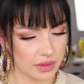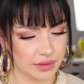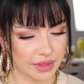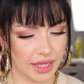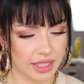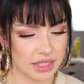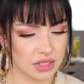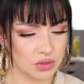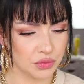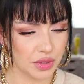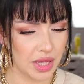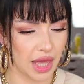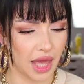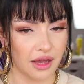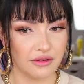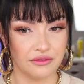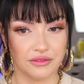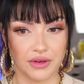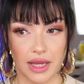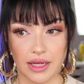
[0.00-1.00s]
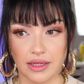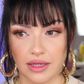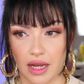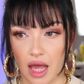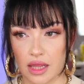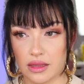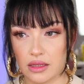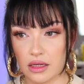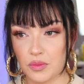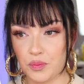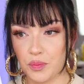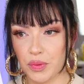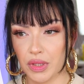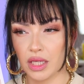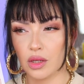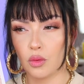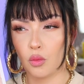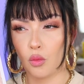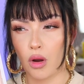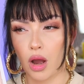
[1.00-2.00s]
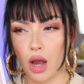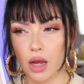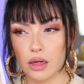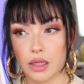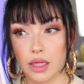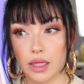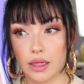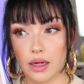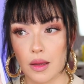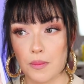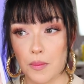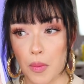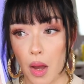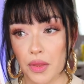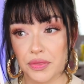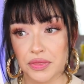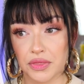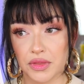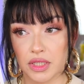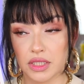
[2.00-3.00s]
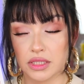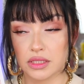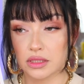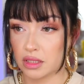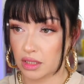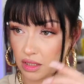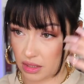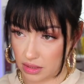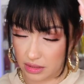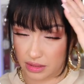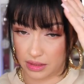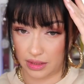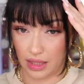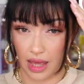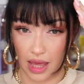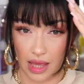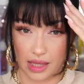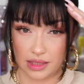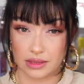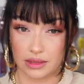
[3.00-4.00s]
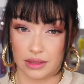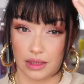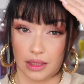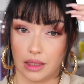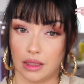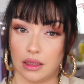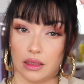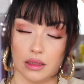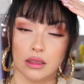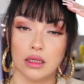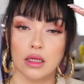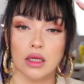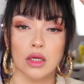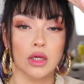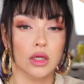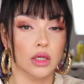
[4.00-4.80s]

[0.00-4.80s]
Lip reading: Next, we have another pink one, and I bought this because it has the,